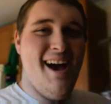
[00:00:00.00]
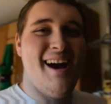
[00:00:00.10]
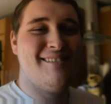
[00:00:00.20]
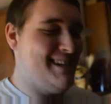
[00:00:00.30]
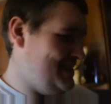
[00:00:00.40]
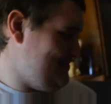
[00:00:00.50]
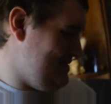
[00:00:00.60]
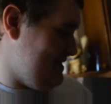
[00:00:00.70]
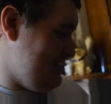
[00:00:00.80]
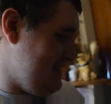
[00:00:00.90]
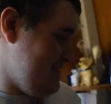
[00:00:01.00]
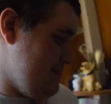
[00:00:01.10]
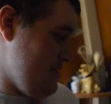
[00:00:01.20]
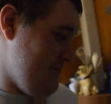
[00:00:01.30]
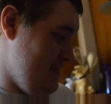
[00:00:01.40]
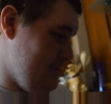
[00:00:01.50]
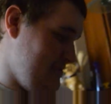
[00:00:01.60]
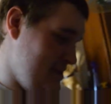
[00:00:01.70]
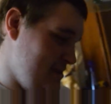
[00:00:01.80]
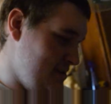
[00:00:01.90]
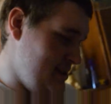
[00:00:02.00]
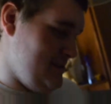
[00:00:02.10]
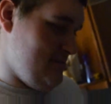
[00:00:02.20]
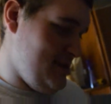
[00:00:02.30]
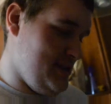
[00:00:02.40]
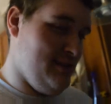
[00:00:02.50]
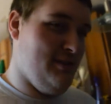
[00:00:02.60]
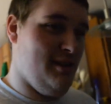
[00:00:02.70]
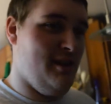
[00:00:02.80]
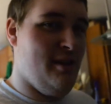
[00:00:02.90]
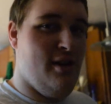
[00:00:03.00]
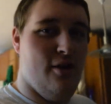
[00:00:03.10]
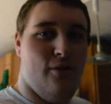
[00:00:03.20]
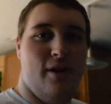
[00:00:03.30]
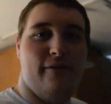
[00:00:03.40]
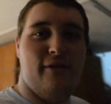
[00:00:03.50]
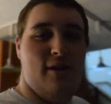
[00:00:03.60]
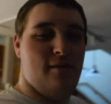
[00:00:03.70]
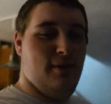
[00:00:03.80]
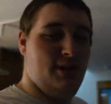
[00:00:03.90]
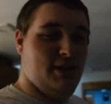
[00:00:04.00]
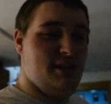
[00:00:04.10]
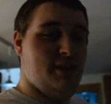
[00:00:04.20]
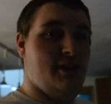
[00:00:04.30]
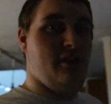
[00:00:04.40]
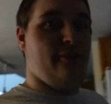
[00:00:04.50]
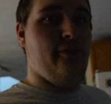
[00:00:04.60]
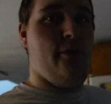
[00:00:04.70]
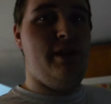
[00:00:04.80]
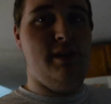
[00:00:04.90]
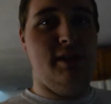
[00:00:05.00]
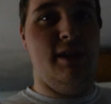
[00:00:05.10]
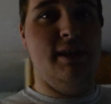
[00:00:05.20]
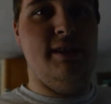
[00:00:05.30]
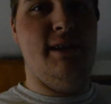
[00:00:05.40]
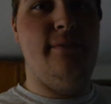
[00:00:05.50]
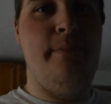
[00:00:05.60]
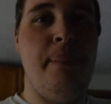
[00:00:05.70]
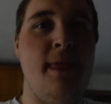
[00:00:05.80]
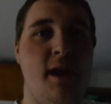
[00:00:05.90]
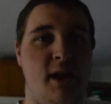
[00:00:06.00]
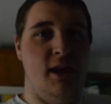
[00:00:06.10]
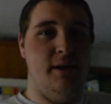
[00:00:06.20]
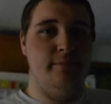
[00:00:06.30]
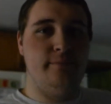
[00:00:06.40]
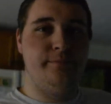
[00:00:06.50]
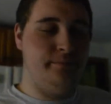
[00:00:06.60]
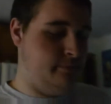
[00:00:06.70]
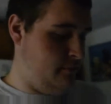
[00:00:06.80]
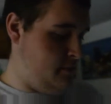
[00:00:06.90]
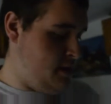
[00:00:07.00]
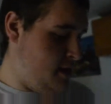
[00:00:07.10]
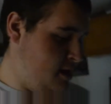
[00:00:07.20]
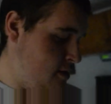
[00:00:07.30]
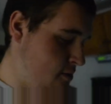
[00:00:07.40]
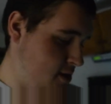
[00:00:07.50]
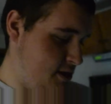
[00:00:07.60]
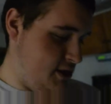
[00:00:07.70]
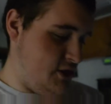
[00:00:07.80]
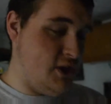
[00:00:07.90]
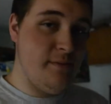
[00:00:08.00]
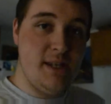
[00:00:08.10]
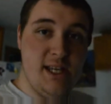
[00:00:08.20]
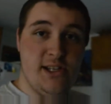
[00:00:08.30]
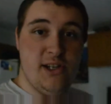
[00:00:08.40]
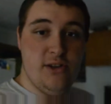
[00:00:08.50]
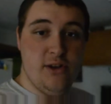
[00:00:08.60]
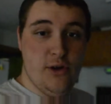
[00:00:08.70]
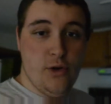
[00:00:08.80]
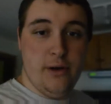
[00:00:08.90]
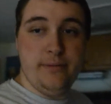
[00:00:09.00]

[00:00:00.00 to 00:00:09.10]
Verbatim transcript: I've talked about this in a previous video that I did recently where I very much considered it phoned in content. Um, where it's extremely easy to do.